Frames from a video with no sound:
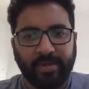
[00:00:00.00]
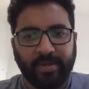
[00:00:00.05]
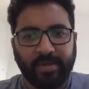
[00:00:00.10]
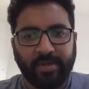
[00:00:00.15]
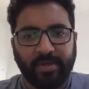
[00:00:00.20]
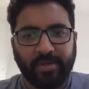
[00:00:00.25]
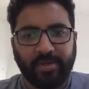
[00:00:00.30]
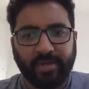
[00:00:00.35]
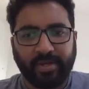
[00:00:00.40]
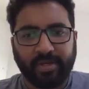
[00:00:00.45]

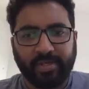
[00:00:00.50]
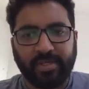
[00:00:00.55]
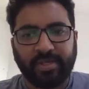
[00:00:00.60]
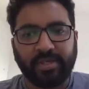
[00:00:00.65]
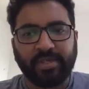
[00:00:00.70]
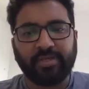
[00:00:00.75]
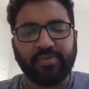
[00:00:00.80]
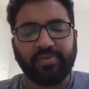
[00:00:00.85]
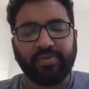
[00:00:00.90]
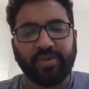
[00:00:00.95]
You can
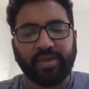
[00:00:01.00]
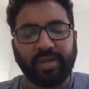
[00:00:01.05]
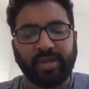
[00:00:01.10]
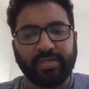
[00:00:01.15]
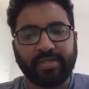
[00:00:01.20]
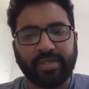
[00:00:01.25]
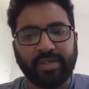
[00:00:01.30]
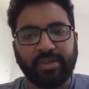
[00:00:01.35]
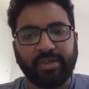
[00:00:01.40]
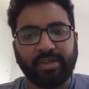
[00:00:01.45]
search for
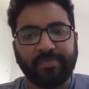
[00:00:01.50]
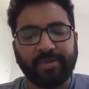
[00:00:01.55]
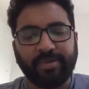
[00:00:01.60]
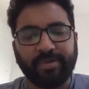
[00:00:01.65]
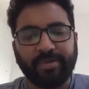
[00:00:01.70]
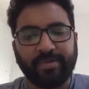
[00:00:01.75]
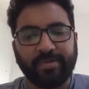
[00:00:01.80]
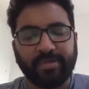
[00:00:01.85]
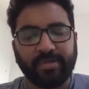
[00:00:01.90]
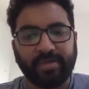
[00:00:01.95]
essay
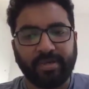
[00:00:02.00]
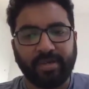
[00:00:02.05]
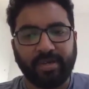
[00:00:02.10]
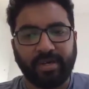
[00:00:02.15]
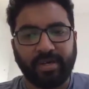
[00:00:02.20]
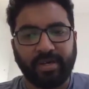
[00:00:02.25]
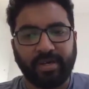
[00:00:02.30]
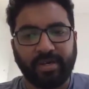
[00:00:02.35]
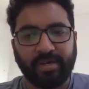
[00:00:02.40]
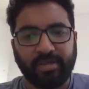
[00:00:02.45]
toppers
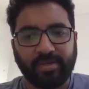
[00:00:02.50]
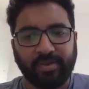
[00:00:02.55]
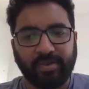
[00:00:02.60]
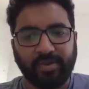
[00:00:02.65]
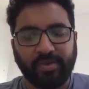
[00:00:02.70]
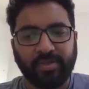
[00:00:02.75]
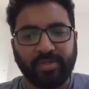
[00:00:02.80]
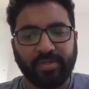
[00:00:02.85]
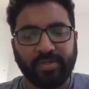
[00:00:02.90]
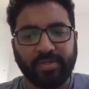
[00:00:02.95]
uh,
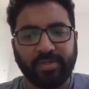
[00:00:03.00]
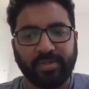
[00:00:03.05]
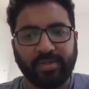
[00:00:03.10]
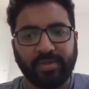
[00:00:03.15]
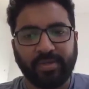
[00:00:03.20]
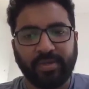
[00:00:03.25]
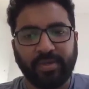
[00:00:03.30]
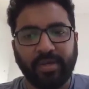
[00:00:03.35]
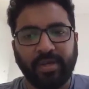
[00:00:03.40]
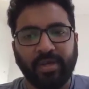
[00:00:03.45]
scores,
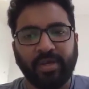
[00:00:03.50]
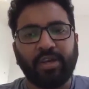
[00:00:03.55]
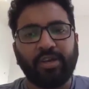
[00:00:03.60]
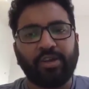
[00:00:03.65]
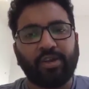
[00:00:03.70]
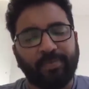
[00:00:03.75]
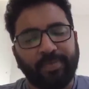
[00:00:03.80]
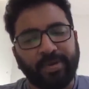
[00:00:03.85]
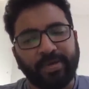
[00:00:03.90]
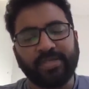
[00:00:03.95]

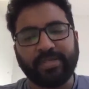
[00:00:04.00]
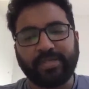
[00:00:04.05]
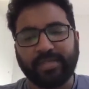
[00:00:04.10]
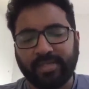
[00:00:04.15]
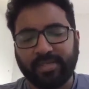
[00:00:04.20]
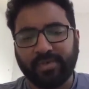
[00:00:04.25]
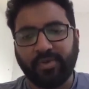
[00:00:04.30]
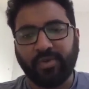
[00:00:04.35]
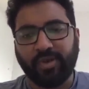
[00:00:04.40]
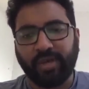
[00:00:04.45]
toppers essay
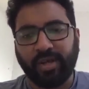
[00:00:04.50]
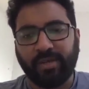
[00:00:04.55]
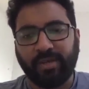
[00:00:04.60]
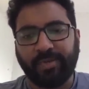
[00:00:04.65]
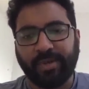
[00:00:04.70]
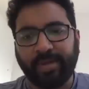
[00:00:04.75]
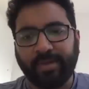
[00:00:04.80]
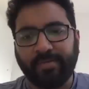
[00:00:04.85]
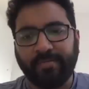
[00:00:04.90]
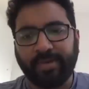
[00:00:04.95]
score, and
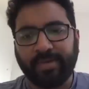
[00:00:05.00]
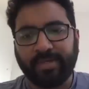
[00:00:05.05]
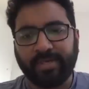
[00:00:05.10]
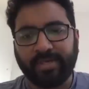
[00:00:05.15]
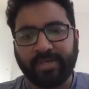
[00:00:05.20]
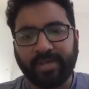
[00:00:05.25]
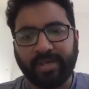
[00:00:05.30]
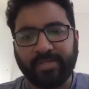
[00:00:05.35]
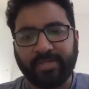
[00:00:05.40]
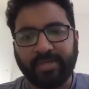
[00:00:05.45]
pick up essay,
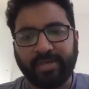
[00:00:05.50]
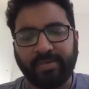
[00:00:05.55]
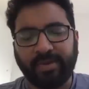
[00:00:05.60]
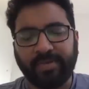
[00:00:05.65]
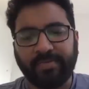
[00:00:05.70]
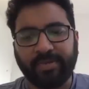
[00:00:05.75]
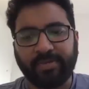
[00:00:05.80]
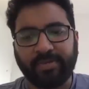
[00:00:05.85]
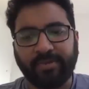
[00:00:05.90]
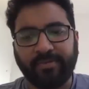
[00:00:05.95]
essay
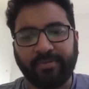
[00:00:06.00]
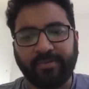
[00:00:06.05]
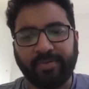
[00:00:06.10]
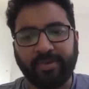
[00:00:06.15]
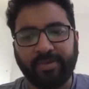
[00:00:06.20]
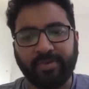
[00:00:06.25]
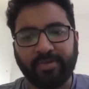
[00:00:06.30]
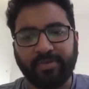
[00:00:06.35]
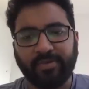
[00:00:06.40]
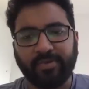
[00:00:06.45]
papers of
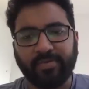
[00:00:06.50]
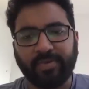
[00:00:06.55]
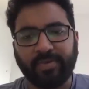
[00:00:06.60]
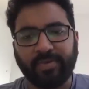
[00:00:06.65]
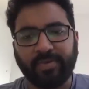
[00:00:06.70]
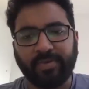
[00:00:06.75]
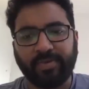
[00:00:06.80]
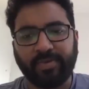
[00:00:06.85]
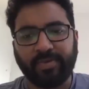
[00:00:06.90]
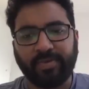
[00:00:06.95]
uh, those
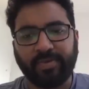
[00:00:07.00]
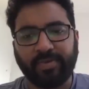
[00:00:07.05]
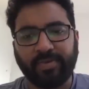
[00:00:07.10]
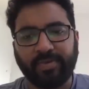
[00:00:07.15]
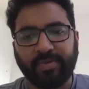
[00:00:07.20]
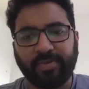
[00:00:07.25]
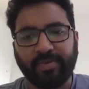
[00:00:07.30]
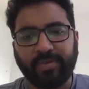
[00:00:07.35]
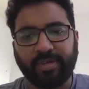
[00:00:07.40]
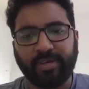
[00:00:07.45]

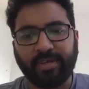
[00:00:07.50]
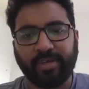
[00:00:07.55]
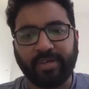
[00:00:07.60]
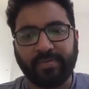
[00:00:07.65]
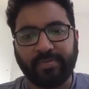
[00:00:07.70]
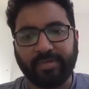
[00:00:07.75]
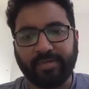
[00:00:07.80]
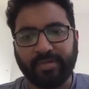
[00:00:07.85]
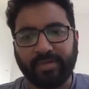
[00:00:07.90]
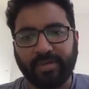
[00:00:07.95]

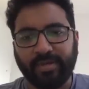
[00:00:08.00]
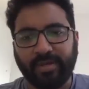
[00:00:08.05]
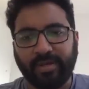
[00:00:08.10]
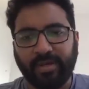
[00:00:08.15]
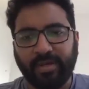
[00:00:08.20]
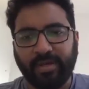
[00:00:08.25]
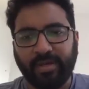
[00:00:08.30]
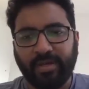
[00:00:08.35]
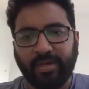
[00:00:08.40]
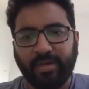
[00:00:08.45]
particular toppers.
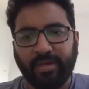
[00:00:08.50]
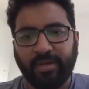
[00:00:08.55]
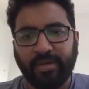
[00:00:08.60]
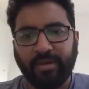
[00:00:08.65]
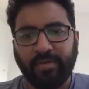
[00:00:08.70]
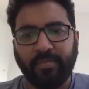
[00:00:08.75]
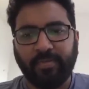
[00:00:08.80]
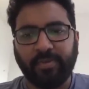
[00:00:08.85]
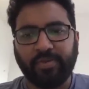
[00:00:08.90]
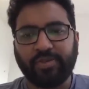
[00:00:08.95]

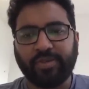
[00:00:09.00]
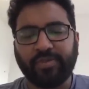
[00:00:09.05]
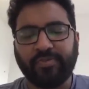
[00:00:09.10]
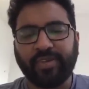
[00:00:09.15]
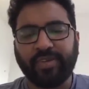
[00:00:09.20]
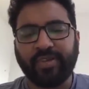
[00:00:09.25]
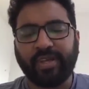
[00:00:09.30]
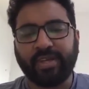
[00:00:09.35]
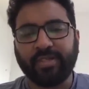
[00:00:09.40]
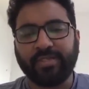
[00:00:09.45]
Most of
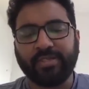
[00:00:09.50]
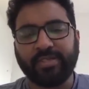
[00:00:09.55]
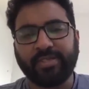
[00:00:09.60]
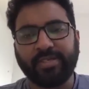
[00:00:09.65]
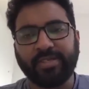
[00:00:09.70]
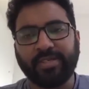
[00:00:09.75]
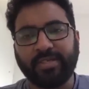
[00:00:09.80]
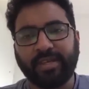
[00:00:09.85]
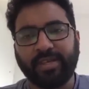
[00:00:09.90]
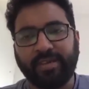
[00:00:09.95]
their answer
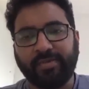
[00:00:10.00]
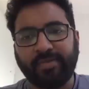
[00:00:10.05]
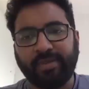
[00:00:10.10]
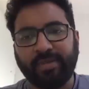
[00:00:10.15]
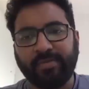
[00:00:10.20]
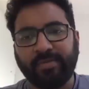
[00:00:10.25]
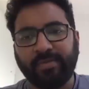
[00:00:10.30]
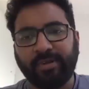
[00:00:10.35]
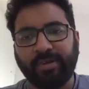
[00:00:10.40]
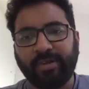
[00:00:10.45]
sheets are
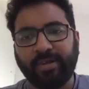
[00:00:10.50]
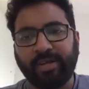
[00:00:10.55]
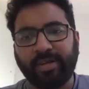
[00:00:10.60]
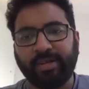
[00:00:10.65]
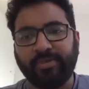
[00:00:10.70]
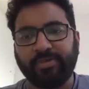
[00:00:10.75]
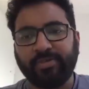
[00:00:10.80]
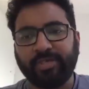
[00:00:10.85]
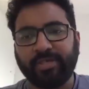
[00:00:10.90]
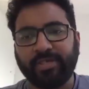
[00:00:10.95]
available
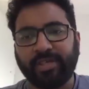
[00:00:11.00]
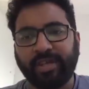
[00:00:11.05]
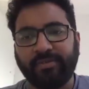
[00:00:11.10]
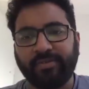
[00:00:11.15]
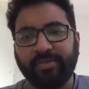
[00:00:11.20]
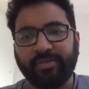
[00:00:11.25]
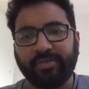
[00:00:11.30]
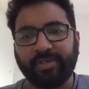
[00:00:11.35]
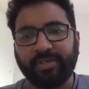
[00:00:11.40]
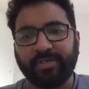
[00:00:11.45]
online. You just
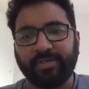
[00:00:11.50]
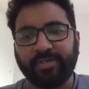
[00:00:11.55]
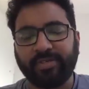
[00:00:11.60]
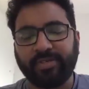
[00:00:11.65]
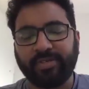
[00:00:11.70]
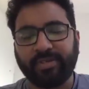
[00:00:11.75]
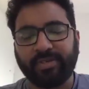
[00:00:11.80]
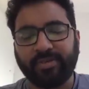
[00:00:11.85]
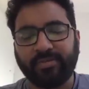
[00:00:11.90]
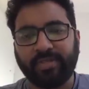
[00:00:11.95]
have to
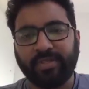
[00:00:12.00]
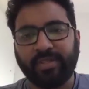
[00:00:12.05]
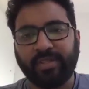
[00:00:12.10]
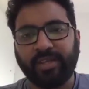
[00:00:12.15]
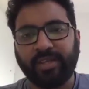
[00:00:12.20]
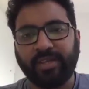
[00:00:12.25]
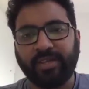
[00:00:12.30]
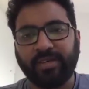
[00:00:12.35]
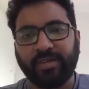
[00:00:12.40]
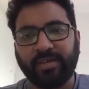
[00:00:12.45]
search
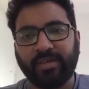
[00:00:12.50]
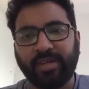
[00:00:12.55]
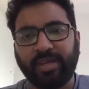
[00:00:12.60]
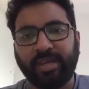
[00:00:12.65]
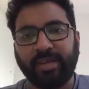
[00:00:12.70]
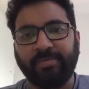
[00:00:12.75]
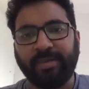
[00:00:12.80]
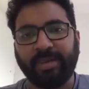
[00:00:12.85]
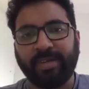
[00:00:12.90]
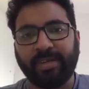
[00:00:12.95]
with the
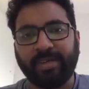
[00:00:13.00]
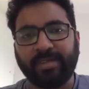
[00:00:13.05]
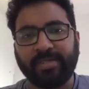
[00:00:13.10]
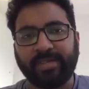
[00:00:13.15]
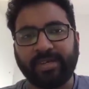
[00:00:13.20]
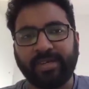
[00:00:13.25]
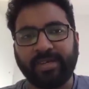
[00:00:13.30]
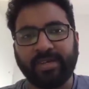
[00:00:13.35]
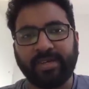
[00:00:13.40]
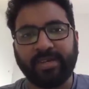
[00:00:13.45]
name and
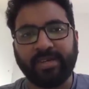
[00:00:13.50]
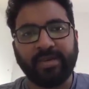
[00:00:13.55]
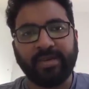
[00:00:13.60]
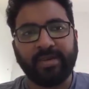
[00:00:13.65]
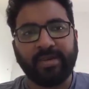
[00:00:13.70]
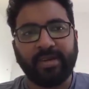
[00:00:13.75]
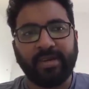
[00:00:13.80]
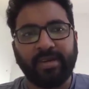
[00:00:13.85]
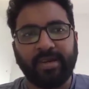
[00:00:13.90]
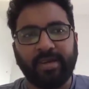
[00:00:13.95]
essay
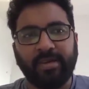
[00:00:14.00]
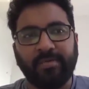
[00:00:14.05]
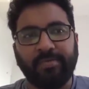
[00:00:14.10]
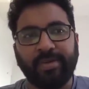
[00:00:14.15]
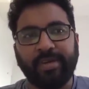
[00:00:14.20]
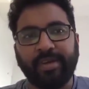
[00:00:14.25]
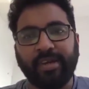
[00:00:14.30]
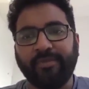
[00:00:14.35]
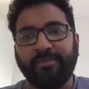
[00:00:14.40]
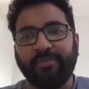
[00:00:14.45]
and
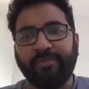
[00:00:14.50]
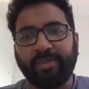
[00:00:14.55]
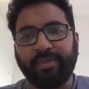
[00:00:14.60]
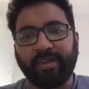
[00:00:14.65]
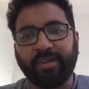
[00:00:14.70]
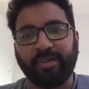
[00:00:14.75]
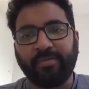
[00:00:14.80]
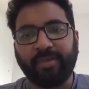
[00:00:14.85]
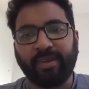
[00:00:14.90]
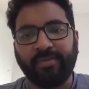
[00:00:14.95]
P D F.
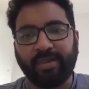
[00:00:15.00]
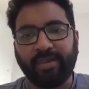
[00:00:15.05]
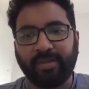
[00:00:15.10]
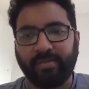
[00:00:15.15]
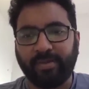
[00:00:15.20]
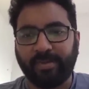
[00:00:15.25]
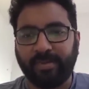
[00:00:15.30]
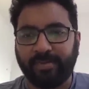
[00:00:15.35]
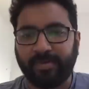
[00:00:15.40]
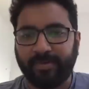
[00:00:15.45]
It will be
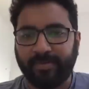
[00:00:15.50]
available.